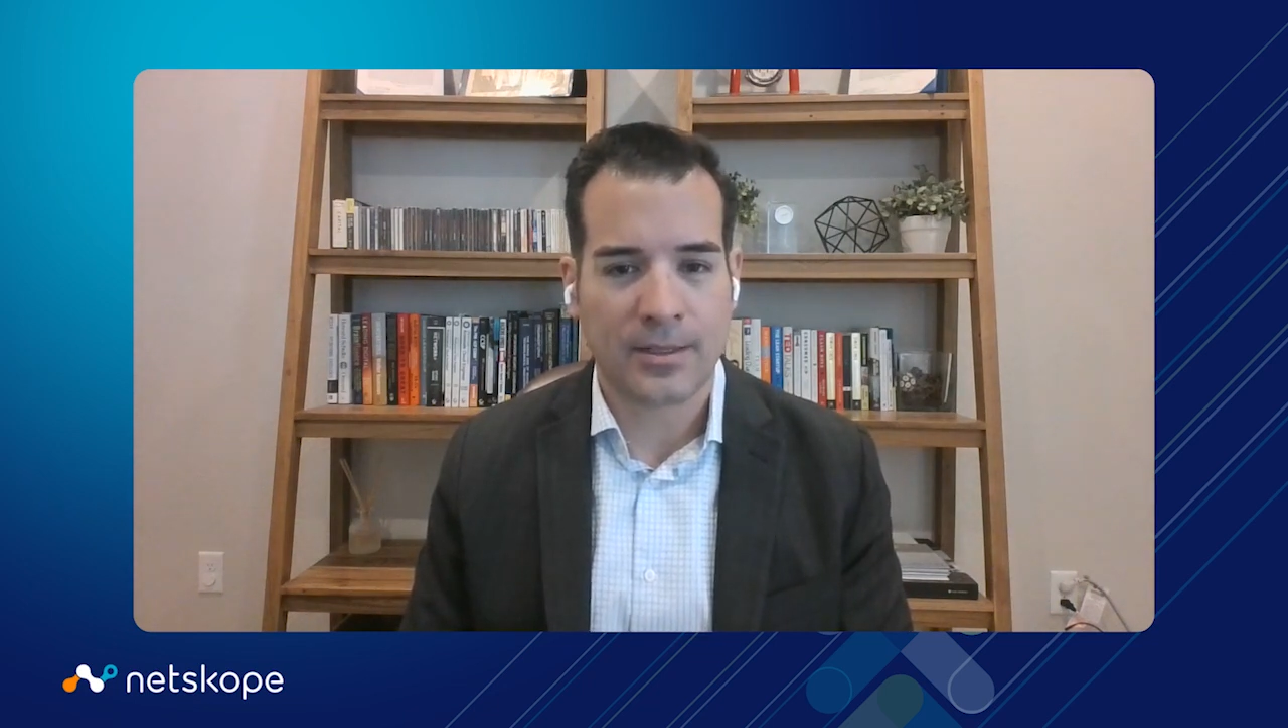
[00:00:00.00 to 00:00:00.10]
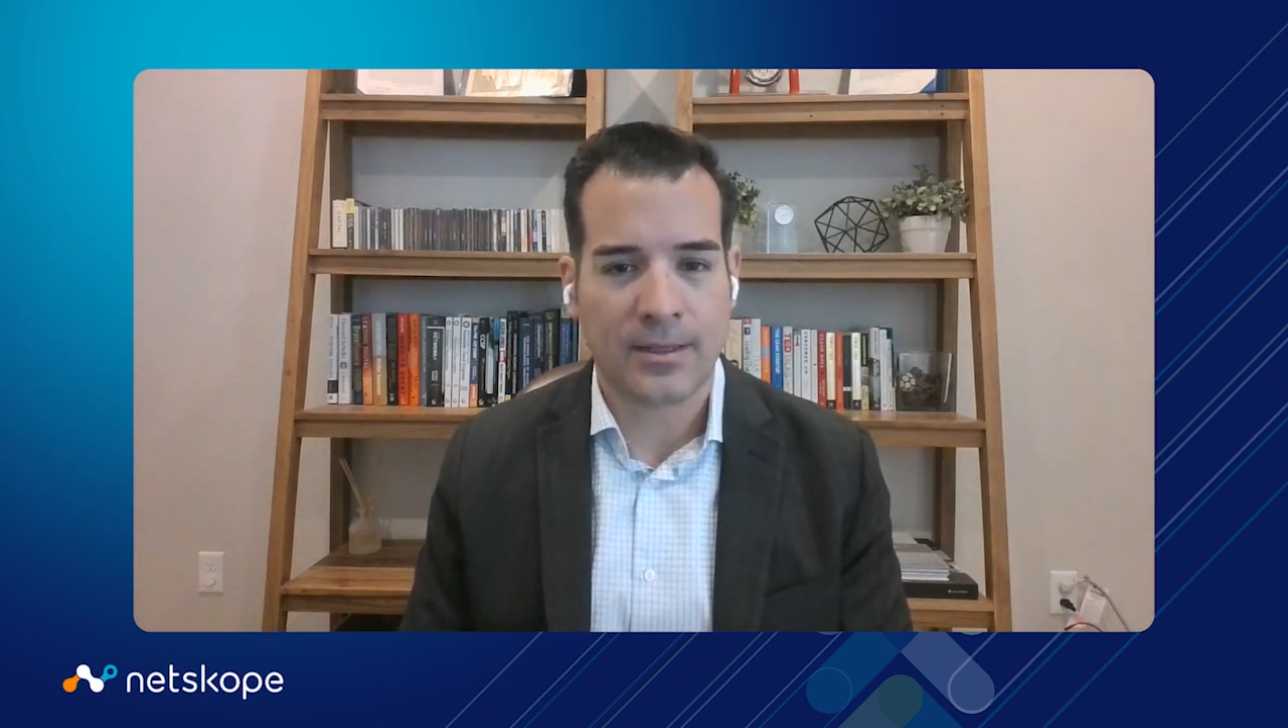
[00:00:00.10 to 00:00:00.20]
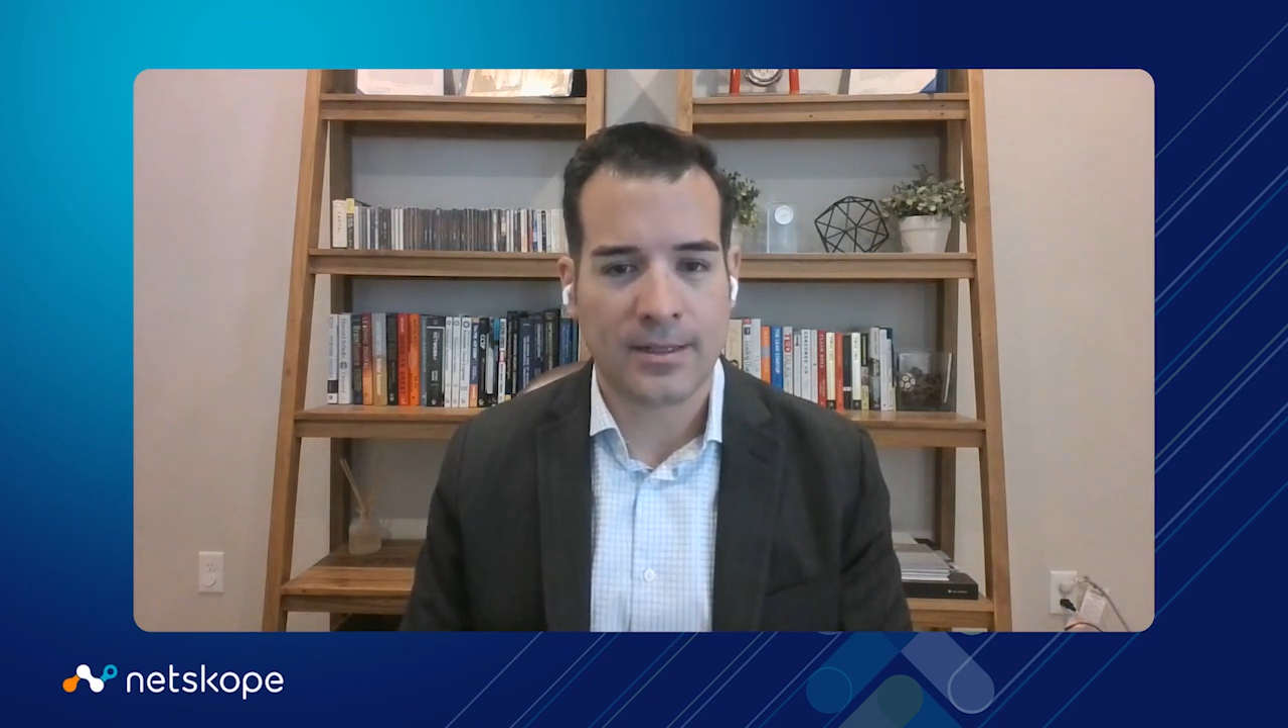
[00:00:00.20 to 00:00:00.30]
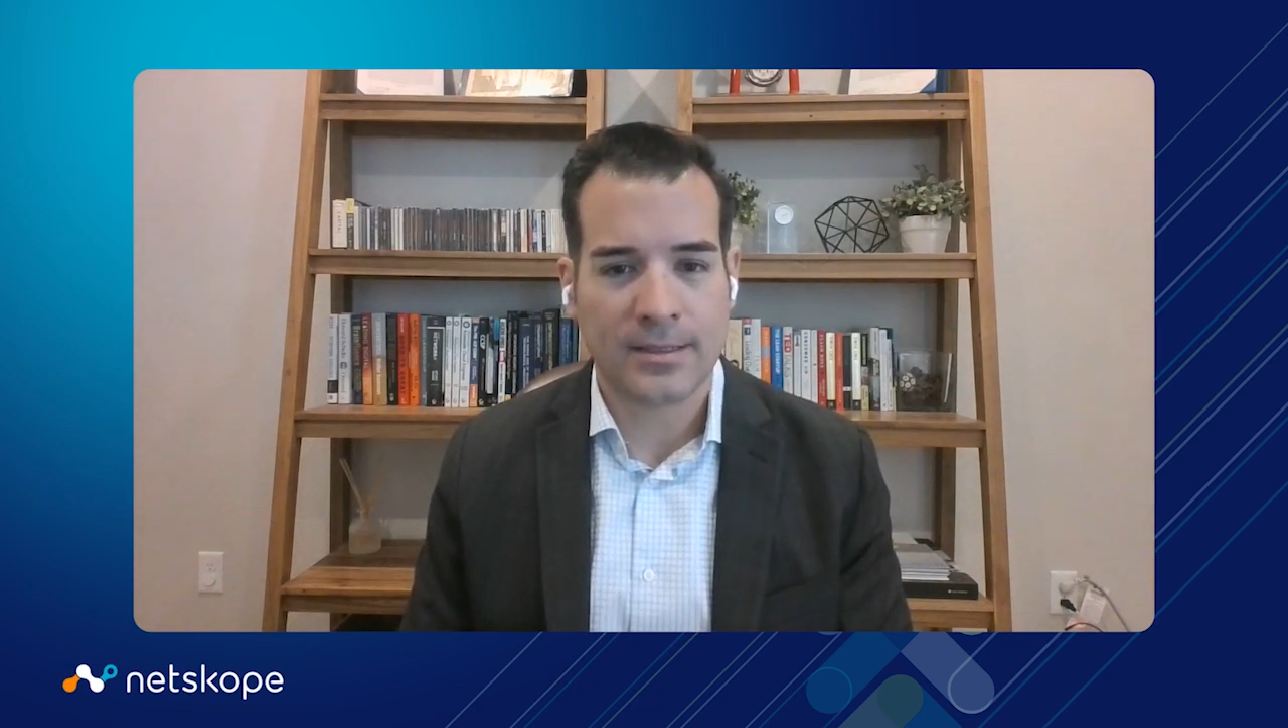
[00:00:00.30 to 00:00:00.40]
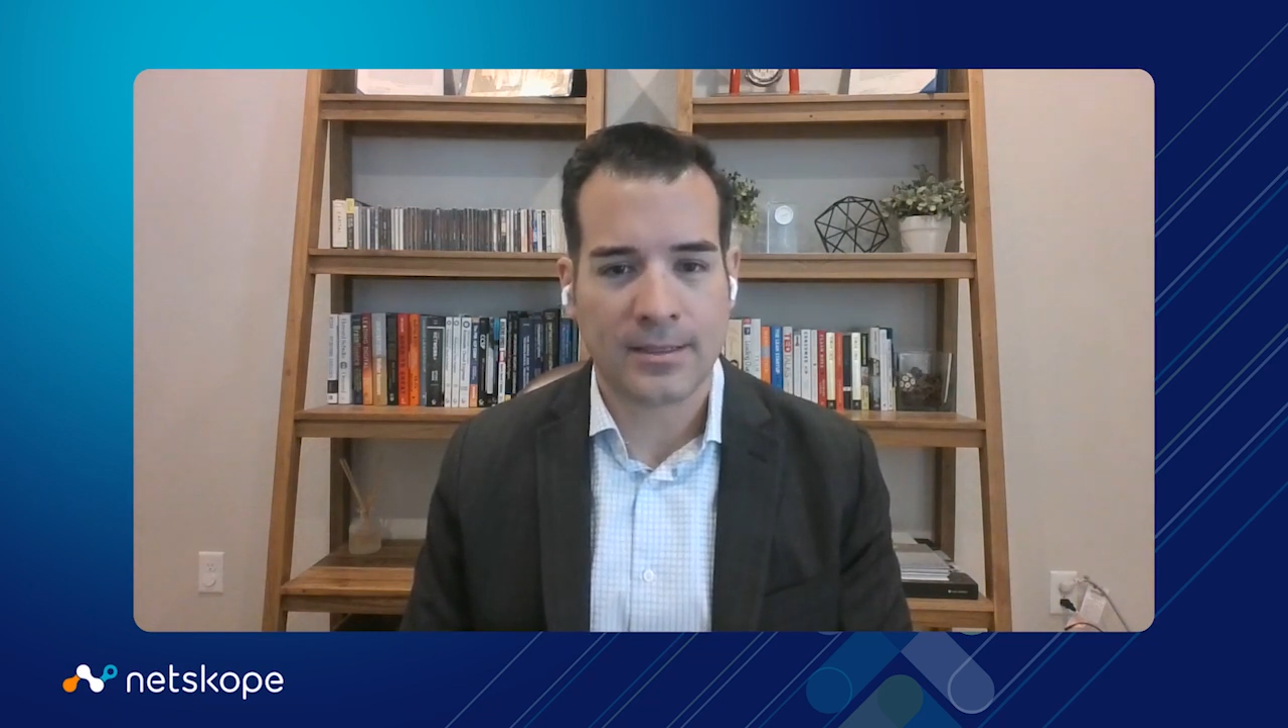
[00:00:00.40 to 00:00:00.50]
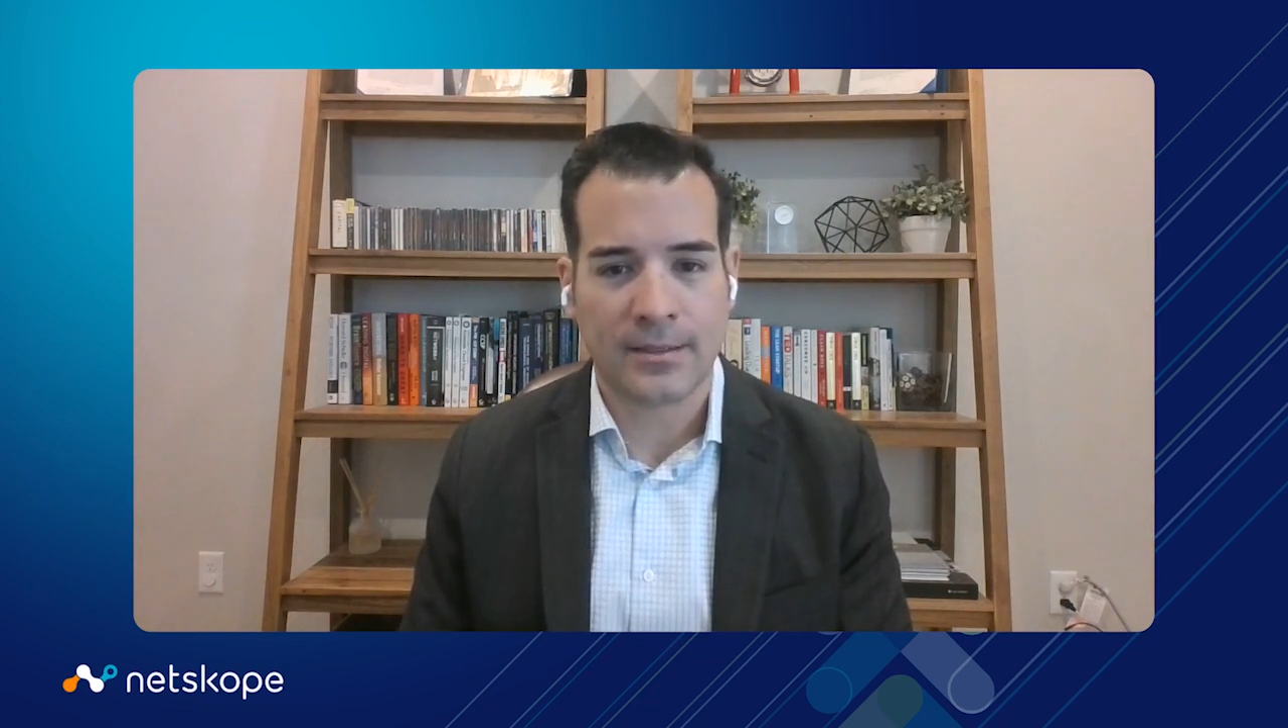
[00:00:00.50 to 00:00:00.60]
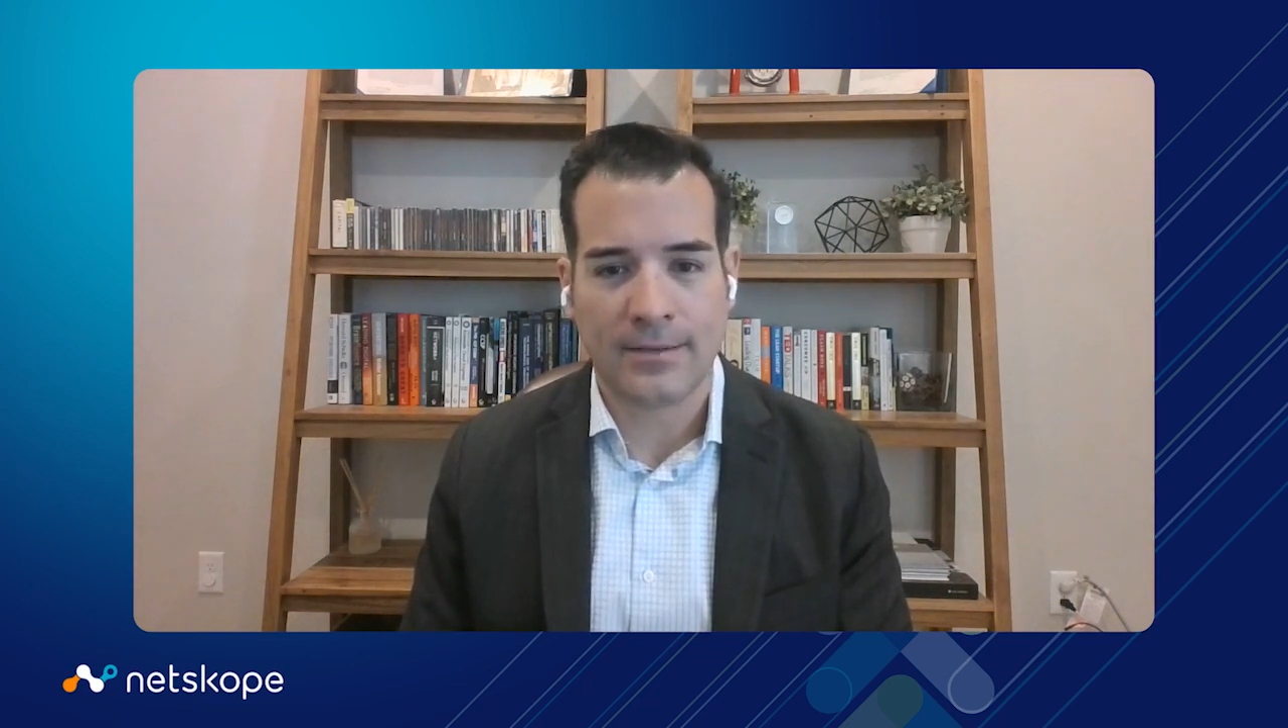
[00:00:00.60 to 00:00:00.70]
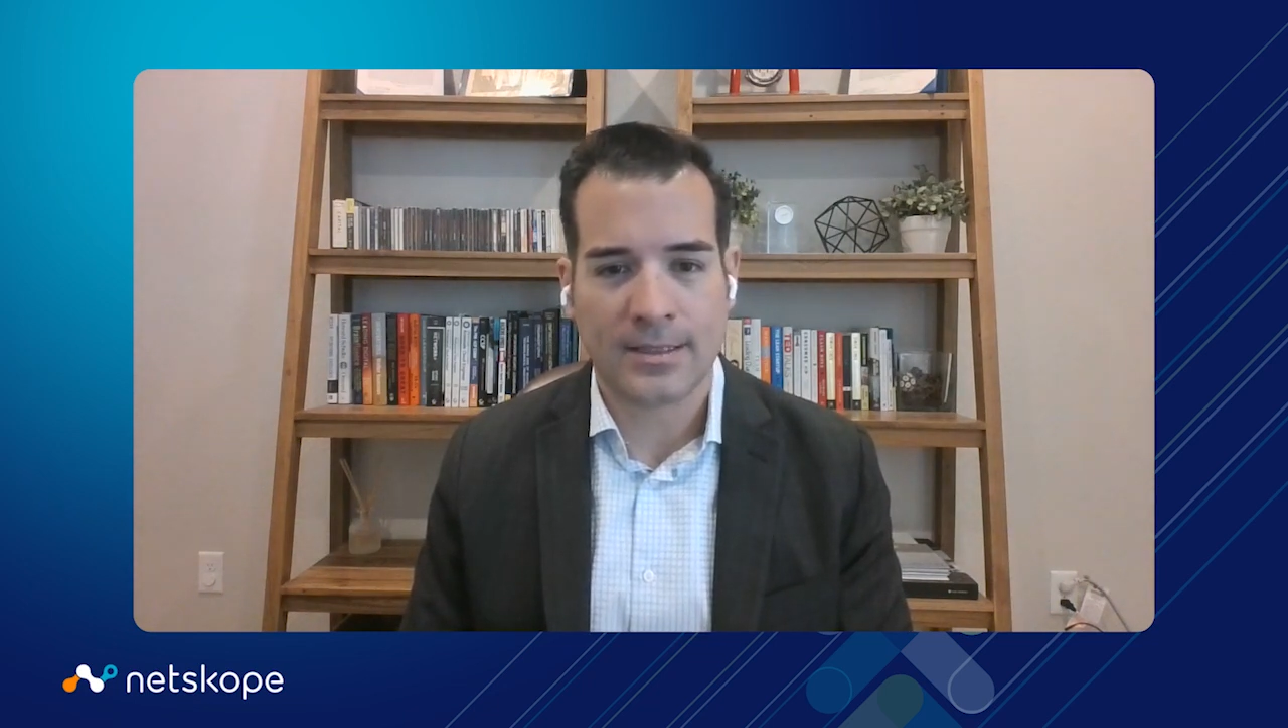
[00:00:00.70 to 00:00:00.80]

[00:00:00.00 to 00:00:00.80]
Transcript: clients in the life